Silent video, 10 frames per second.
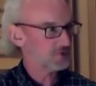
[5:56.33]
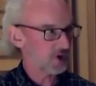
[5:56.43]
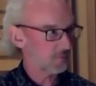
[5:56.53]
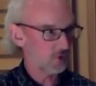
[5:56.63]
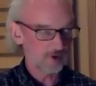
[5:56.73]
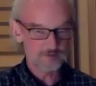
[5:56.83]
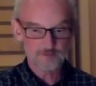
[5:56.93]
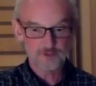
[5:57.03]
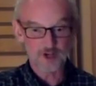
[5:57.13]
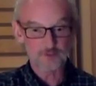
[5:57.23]
job
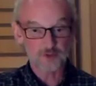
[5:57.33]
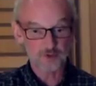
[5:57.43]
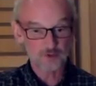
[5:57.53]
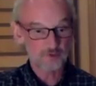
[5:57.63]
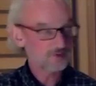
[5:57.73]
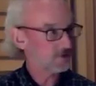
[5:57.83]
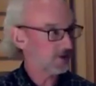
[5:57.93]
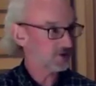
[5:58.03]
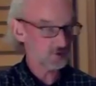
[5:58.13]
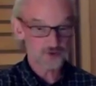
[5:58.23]
one. Job two is
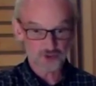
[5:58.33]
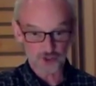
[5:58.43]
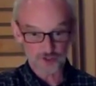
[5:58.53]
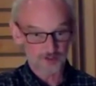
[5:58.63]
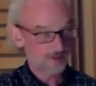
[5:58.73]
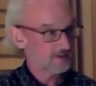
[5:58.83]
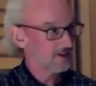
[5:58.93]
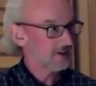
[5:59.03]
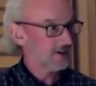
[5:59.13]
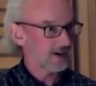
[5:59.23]
to make sure it's good.
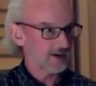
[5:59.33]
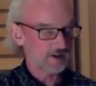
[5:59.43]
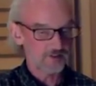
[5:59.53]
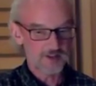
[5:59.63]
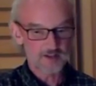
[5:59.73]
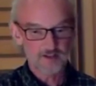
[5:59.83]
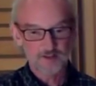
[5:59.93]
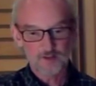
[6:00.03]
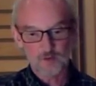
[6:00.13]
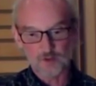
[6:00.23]
And I
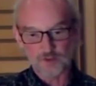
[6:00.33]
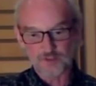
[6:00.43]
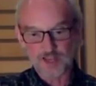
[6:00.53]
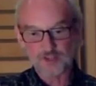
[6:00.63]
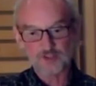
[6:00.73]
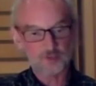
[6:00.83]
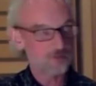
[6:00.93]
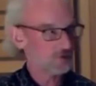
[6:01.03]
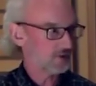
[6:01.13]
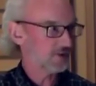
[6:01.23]
think the
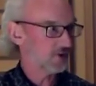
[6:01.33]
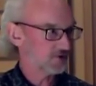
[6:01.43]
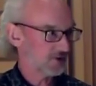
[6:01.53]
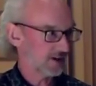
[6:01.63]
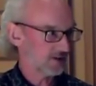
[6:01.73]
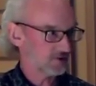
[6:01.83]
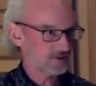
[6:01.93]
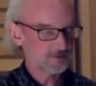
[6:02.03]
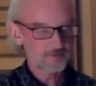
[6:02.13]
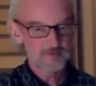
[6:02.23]
tension between those
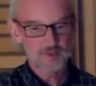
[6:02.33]
things